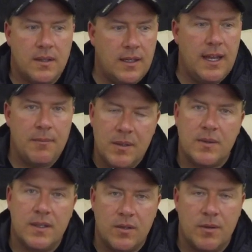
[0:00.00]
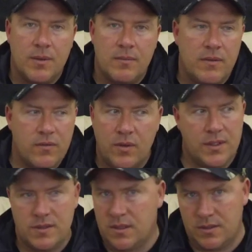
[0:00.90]
and happy with the equipment before
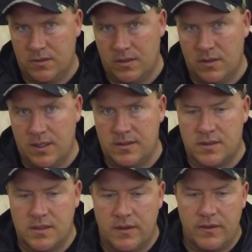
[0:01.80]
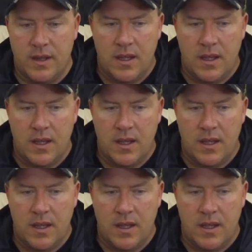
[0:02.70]
you start doing all kinds of stuff.